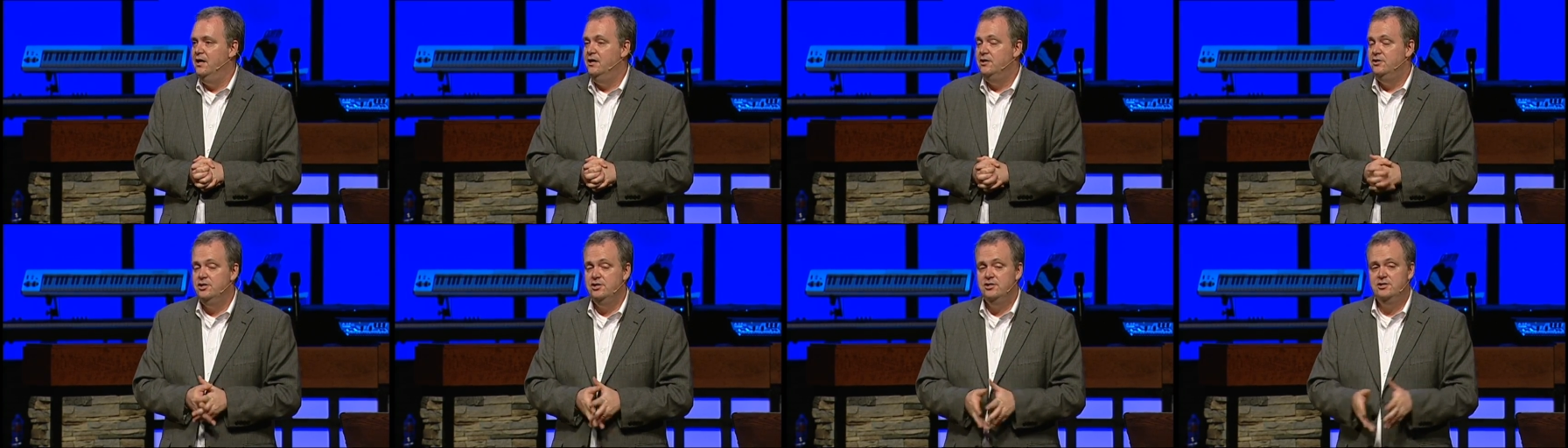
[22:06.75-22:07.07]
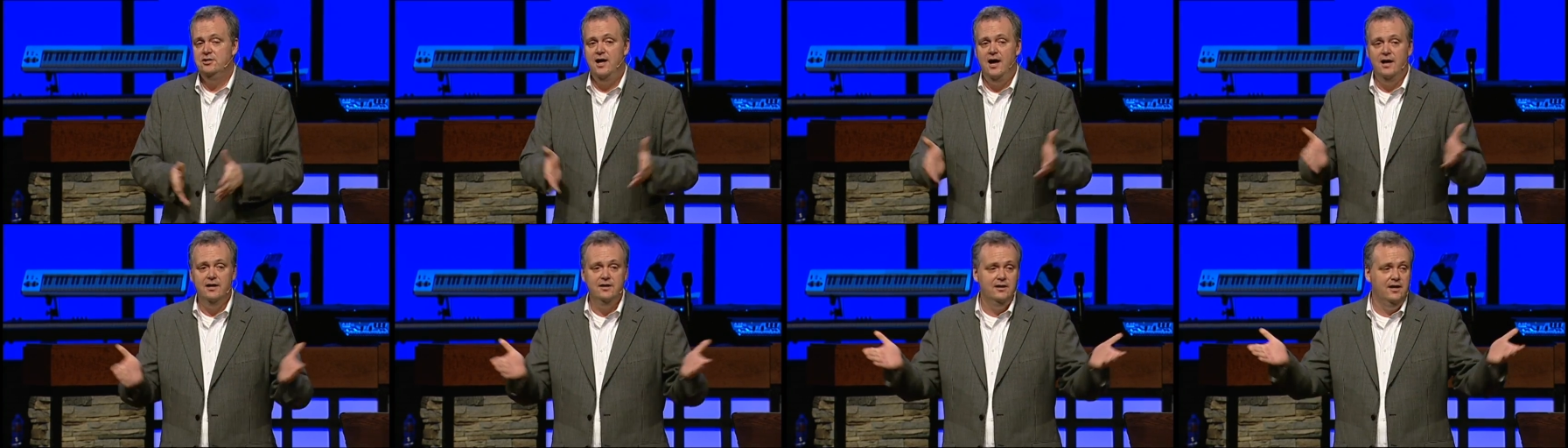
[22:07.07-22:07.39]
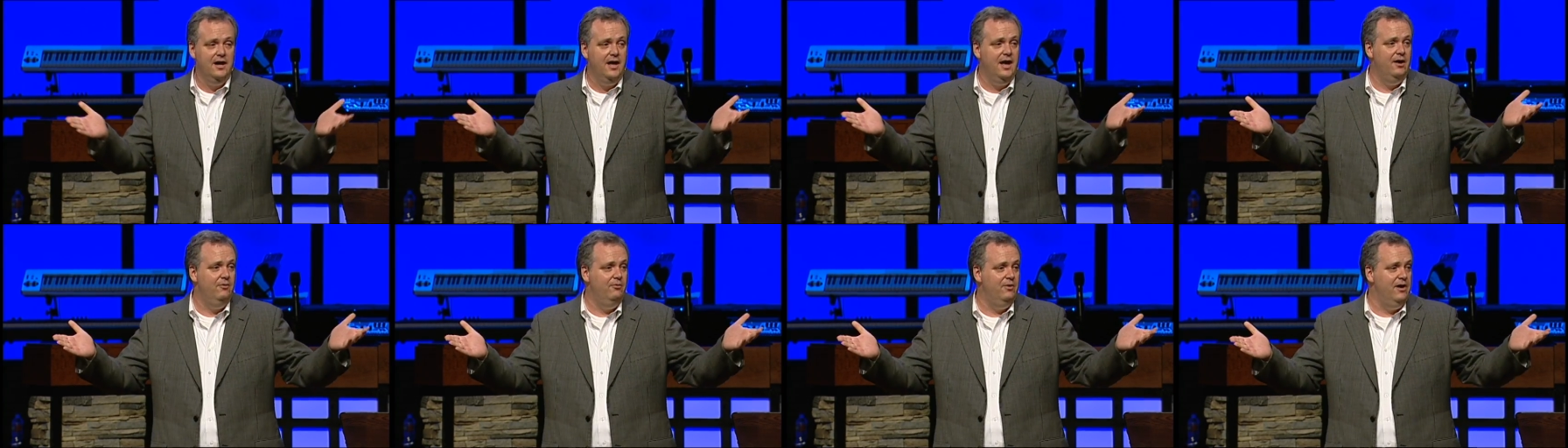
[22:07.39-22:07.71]
Just like
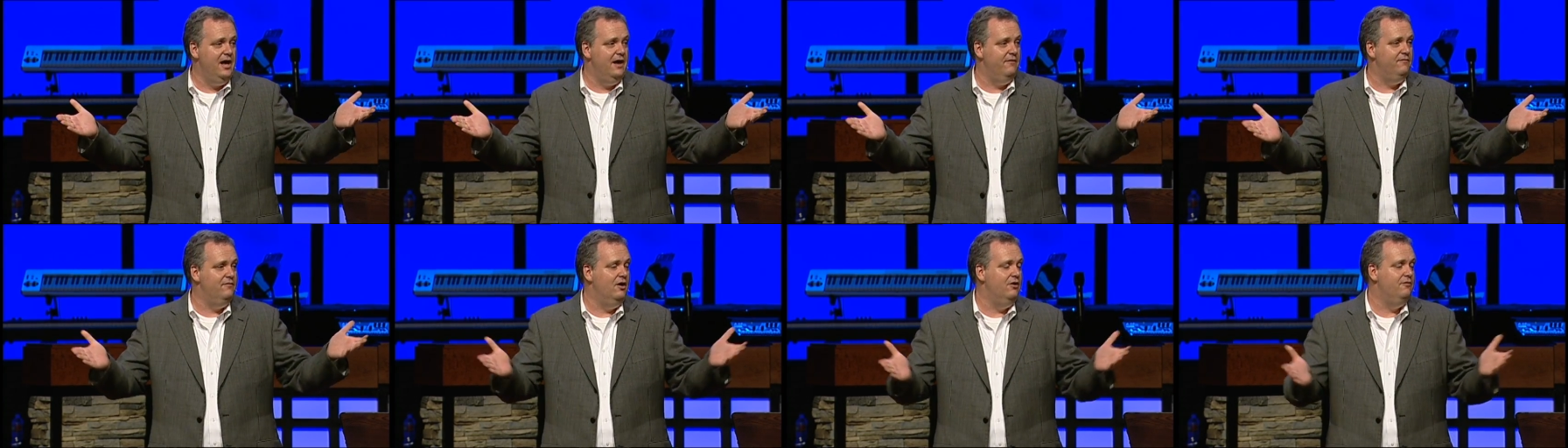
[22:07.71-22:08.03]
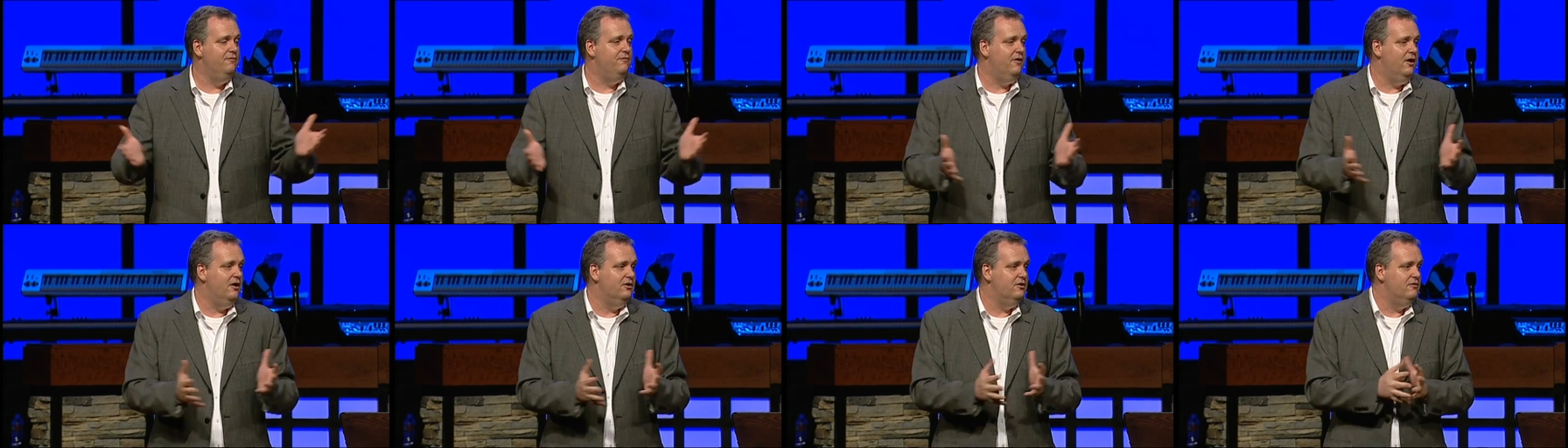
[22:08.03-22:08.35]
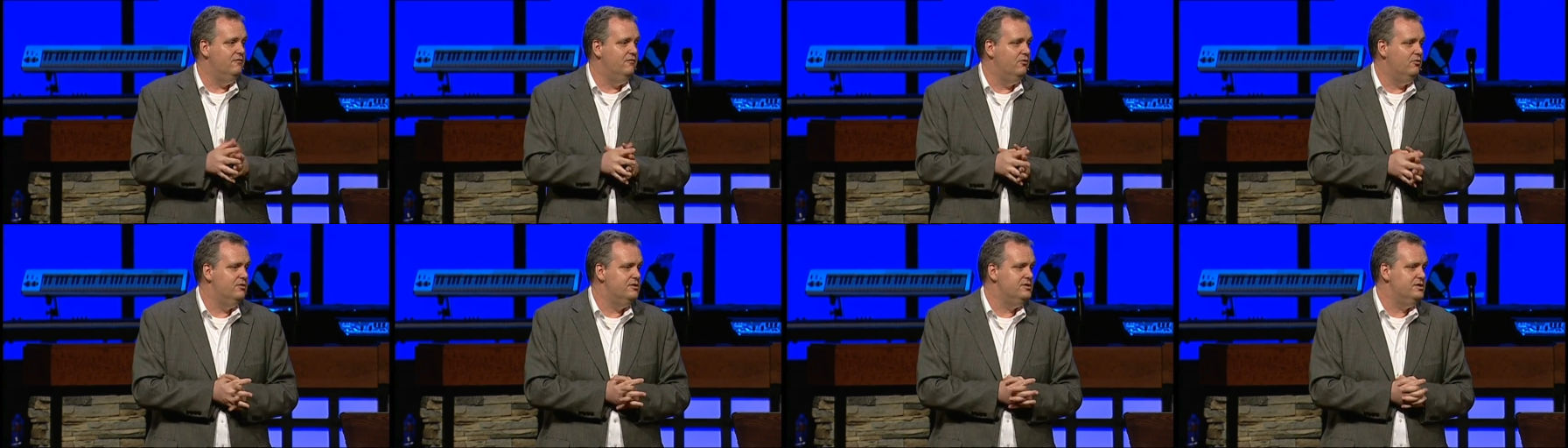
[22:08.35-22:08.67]
today, we have no fault
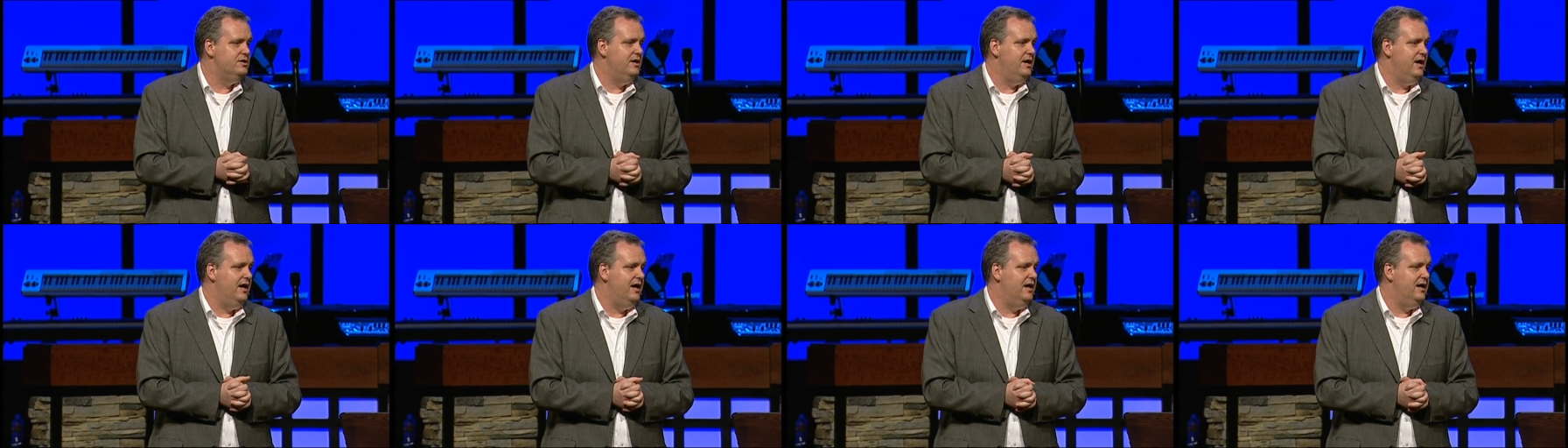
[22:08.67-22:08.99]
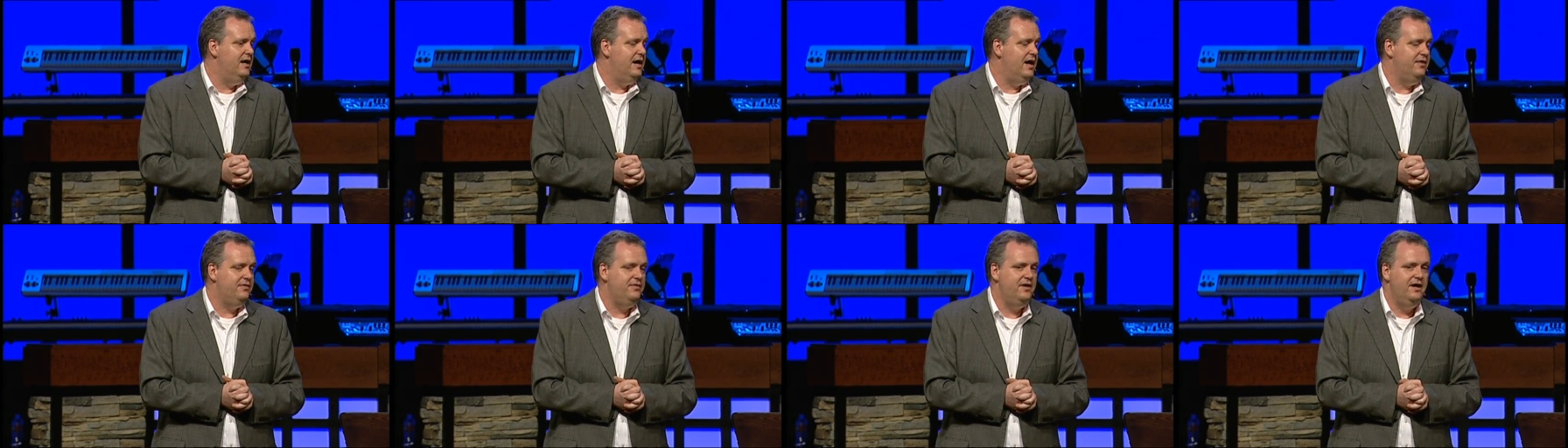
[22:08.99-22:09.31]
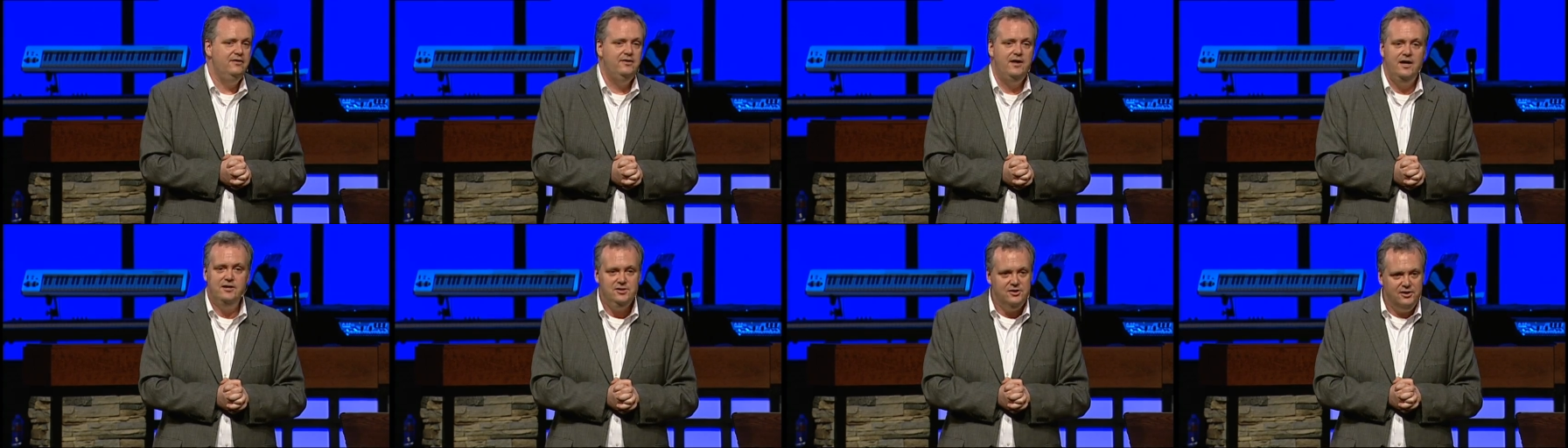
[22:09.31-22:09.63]
divorce today, and I
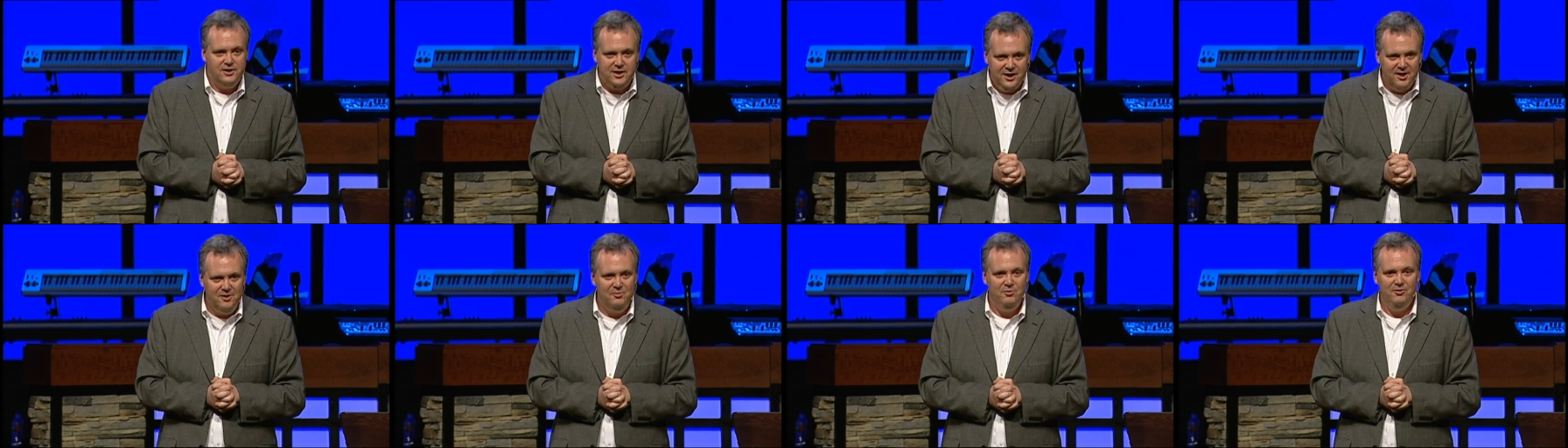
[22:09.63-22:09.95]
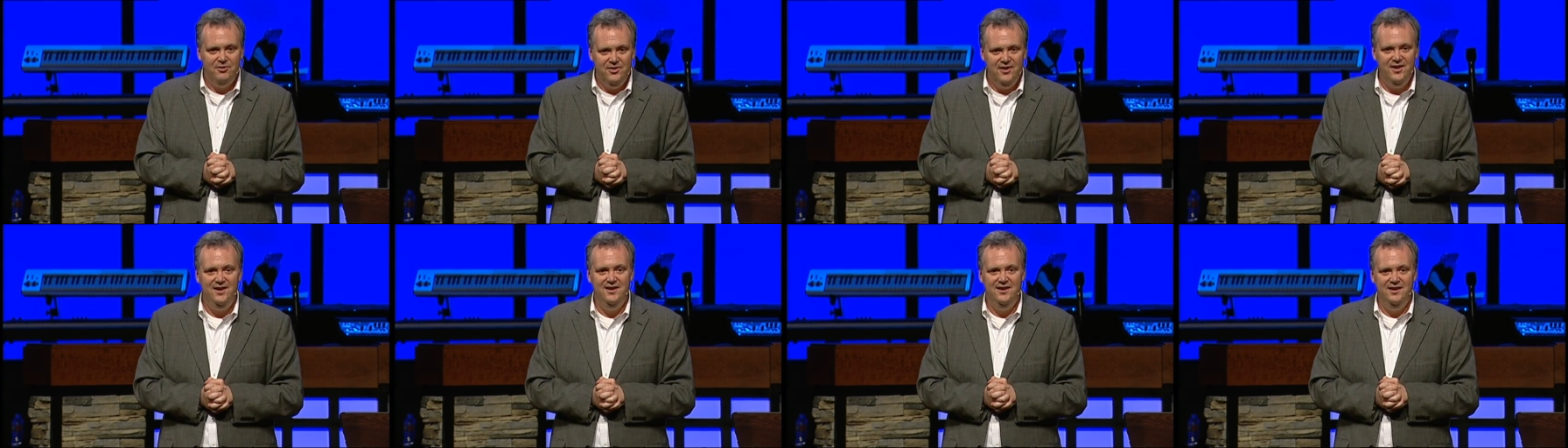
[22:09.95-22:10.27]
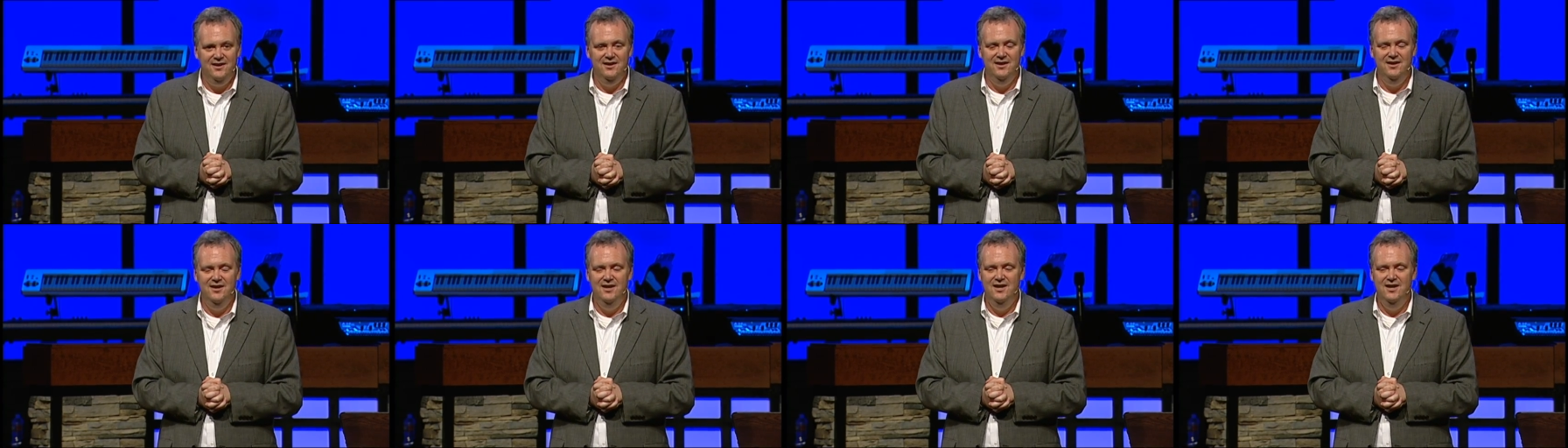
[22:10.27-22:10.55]
think that's a terrible thing.